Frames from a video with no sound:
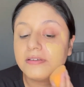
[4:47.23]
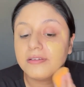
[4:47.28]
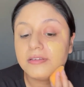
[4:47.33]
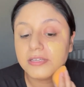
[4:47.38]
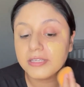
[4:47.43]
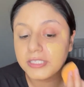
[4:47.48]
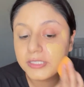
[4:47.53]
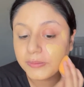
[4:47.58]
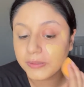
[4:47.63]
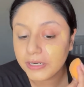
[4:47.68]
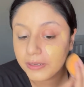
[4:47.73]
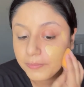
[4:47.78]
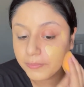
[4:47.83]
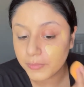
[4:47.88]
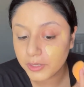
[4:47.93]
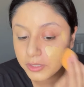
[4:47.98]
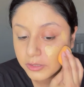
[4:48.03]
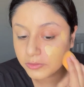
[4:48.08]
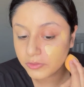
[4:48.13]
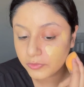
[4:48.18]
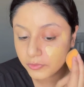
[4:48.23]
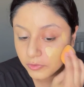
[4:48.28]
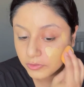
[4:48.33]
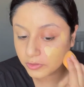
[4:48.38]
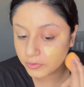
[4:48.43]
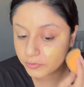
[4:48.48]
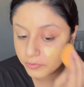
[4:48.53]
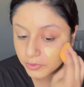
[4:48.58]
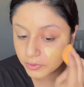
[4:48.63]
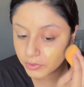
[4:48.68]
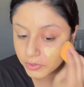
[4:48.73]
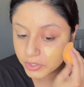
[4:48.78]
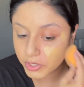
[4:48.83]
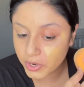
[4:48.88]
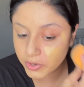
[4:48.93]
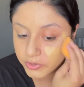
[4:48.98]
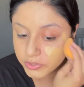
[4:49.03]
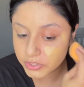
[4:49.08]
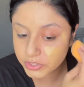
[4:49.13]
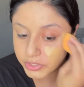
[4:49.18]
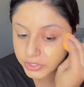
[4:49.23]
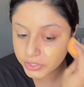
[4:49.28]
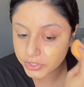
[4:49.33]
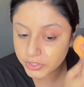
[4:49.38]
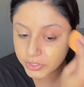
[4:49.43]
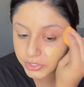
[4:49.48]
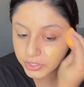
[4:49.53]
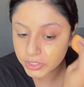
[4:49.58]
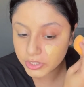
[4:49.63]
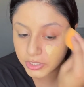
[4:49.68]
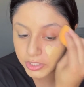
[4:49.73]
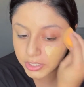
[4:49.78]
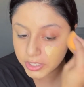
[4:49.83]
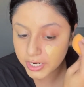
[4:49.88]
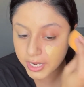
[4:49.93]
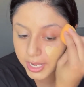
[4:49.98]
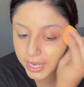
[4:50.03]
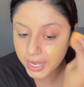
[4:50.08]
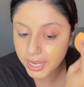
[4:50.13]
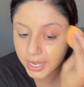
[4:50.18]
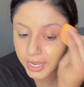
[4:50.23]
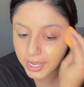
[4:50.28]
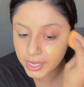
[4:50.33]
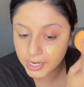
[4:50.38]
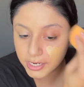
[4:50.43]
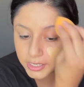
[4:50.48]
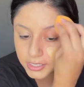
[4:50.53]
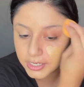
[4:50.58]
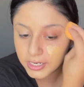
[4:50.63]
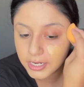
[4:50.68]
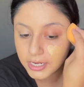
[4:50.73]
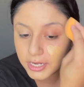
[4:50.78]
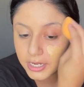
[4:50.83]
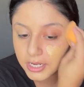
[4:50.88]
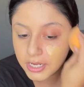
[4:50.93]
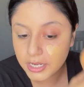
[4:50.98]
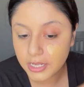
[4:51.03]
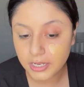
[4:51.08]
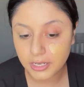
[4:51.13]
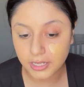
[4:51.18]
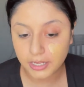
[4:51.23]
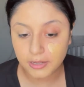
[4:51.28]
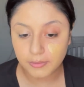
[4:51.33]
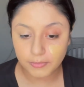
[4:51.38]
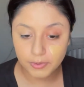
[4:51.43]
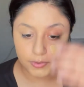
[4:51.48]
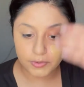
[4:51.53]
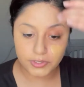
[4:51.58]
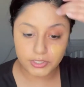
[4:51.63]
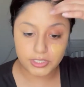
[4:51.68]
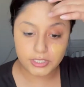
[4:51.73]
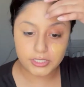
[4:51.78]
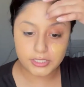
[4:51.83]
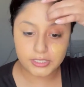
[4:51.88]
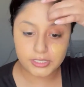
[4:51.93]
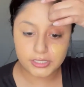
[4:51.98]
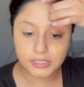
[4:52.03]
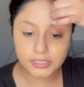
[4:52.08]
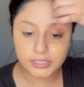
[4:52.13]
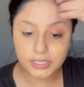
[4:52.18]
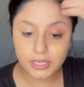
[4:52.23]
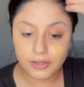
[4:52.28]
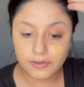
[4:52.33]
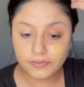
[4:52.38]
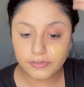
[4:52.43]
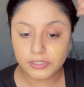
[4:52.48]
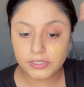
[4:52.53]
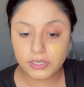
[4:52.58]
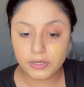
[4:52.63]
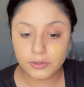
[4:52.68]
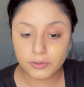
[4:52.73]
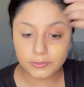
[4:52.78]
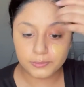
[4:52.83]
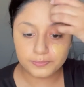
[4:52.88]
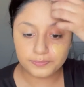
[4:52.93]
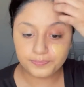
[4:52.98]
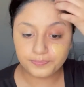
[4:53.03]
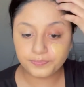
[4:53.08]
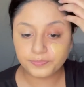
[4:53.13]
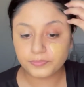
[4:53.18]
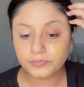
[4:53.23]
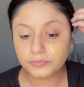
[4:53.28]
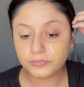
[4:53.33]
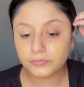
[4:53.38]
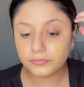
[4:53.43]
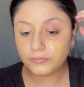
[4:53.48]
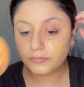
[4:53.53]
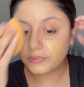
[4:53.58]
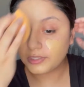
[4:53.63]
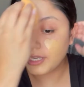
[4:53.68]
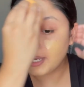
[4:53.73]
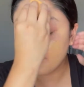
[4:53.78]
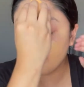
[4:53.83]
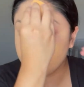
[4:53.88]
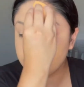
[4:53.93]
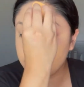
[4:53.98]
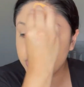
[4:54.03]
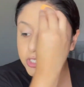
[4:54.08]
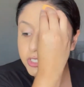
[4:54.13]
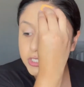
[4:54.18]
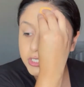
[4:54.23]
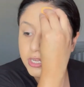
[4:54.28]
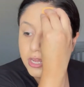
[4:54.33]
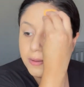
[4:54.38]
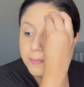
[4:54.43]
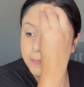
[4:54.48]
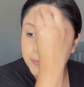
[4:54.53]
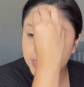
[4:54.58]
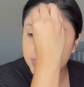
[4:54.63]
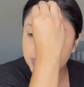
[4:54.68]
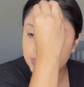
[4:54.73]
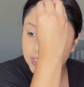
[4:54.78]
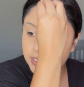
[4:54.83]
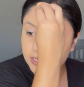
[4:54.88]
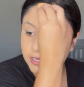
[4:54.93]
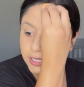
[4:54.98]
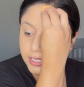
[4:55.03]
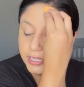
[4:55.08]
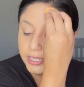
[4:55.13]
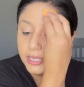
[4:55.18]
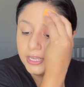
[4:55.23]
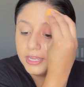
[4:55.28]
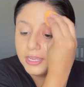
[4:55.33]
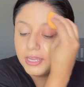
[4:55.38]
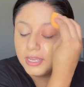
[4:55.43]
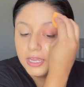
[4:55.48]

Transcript: it's been a month full of roller coaster and like emotions and stuff. So I was just not mentally